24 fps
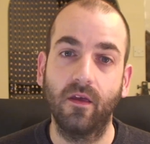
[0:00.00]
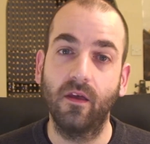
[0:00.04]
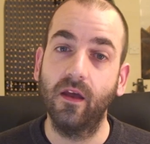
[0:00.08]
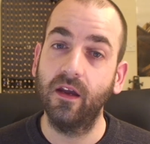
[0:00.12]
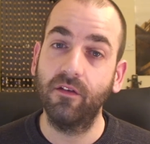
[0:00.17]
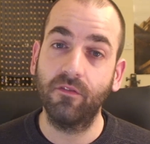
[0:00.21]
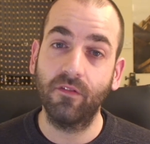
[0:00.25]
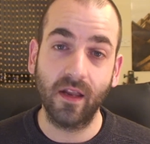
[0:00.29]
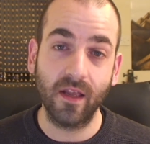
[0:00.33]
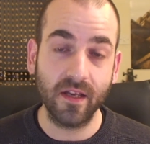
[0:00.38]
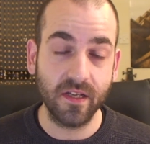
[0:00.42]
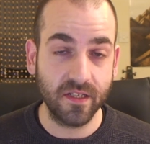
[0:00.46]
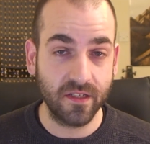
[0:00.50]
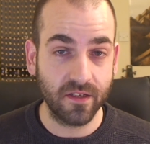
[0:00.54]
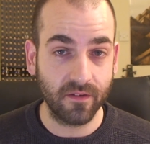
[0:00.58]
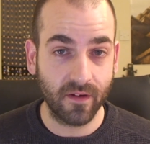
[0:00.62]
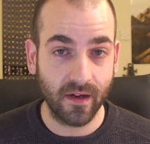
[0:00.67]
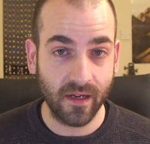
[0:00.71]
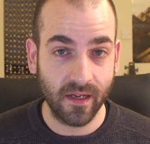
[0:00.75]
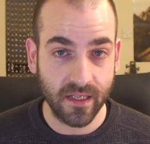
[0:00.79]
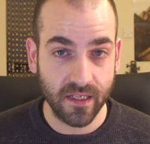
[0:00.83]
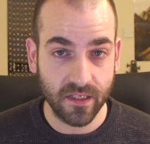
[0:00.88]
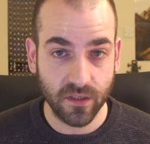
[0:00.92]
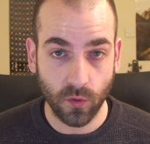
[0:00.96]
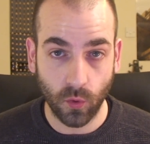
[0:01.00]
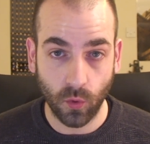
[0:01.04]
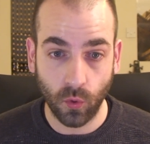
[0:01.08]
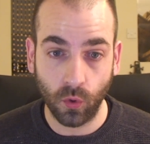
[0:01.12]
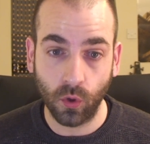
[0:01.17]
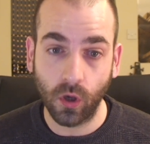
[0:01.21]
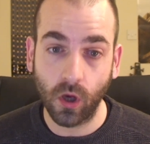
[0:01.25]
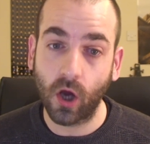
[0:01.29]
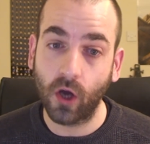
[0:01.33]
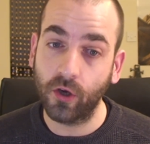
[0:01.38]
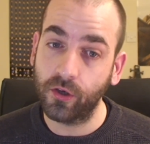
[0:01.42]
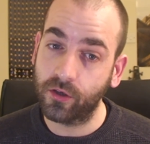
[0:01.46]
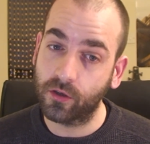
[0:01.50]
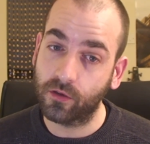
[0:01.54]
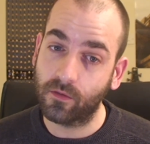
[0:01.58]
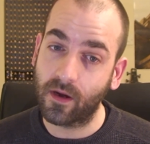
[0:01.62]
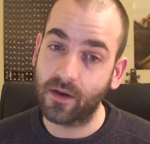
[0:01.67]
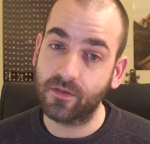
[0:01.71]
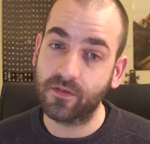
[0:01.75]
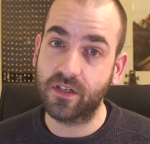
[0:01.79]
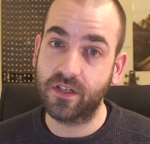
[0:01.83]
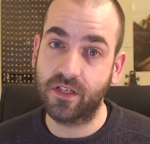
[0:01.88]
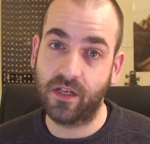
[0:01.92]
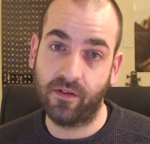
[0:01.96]
It relates directly to all
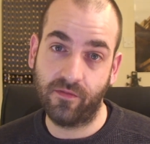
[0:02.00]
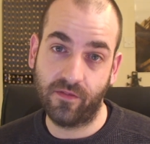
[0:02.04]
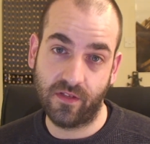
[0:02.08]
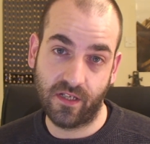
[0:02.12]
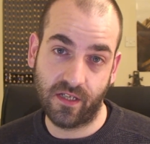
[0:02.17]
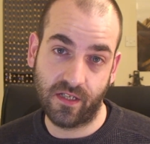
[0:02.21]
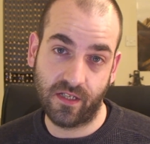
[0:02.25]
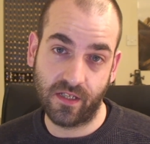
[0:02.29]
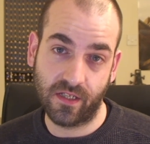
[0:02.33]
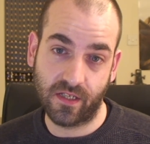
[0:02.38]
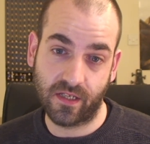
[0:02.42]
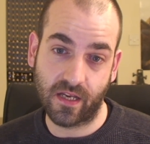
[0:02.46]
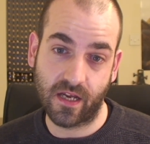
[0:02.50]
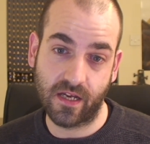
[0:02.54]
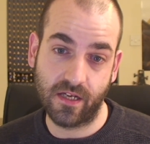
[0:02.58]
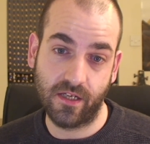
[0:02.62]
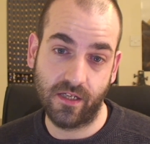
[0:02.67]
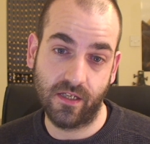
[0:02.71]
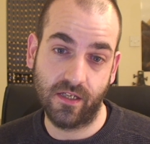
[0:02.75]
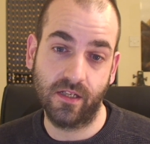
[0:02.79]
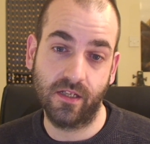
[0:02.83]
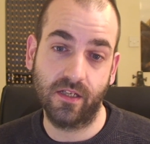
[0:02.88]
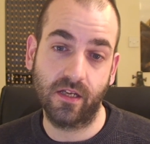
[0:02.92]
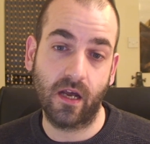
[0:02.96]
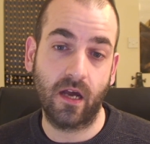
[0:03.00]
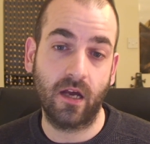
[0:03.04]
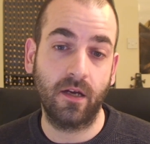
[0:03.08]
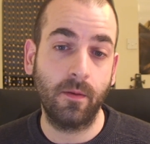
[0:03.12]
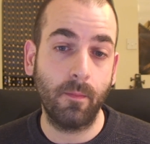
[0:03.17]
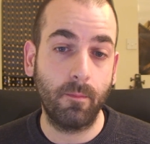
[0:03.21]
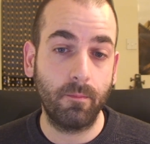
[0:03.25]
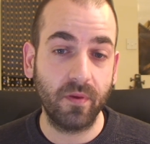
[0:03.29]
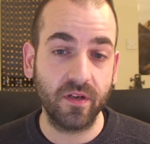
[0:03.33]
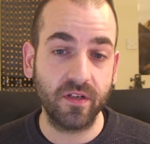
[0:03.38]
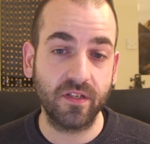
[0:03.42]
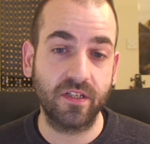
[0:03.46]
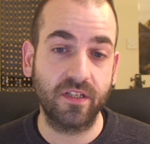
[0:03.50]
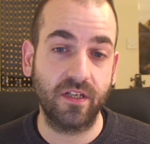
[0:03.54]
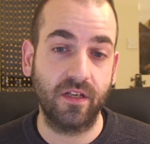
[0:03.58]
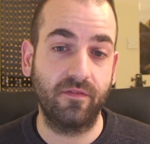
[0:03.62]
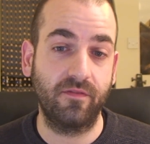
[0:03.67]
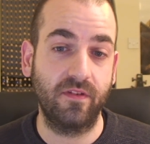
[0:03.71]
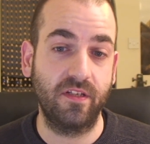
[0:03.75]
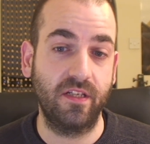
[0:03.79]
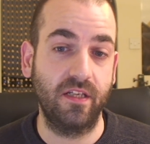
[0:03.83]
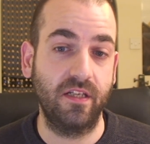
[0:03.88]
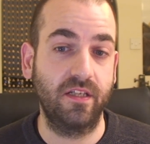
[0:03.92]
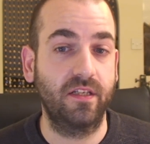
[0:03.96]
underground services and stations and bus
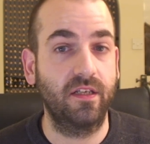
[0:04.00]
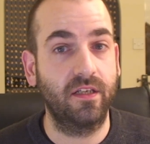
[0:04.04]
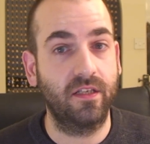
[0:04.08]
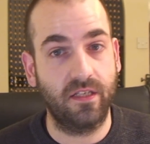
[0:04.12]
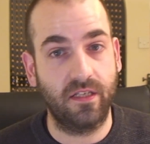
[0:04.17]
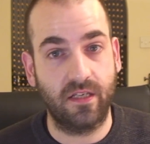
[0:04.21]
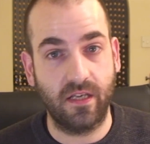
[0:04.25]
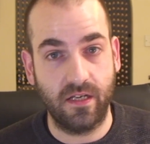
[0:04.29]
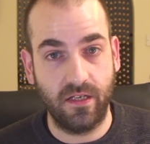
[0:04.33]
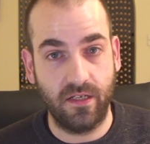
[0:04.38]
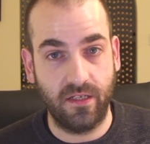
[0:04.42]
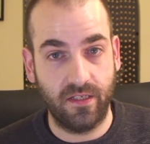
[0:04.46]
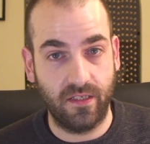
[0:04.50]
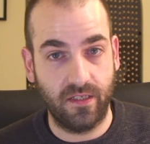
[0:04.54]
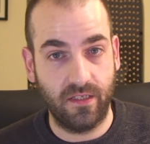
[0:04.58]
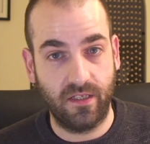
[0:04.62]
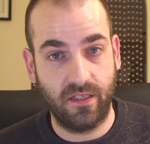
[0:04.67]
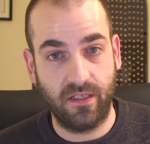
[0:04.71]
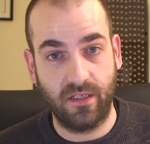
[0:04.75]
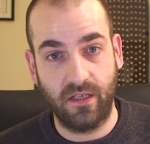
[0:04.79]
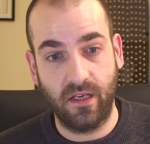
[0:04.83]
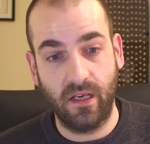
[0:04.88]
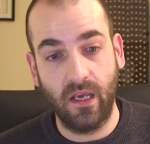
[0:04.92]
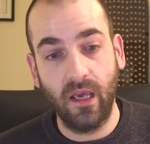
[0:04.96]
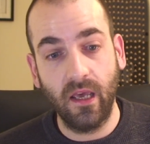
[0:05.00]
services and stations.